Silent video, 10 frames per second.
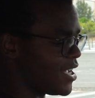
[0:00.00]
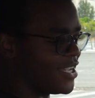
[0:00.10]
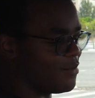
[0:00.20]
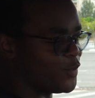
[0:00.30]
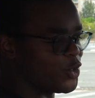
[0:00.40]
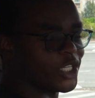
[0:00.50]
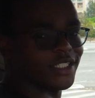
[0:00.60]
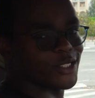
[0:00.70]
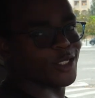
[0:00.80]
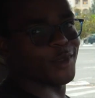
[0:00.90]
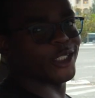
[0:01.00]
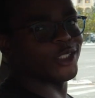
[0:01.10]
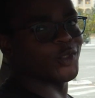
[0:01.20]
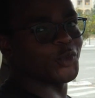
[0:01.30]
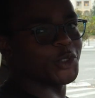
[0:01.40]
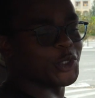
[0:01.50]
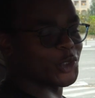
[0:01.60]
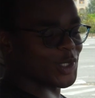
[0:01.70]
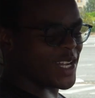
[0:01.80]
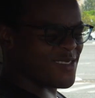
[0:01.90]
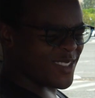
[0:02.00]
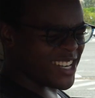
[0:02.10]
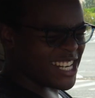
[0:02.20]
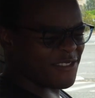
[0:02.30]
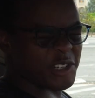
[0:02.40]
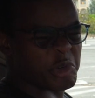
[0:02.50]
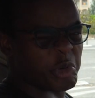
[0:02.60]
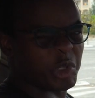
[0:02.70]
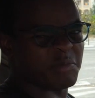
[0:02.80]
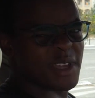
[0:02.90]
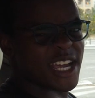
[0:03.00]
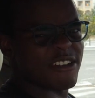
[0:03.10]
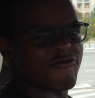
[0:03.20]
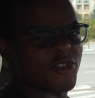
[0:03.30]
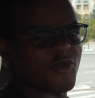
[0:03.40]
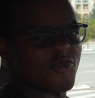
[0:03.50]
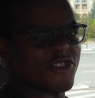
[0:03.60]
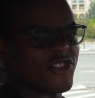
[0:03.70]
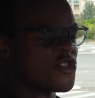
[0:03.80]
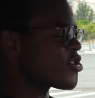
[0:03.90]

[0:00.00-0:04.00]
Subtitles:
I am jealous about the wood trim. I'm kind of an old man for wood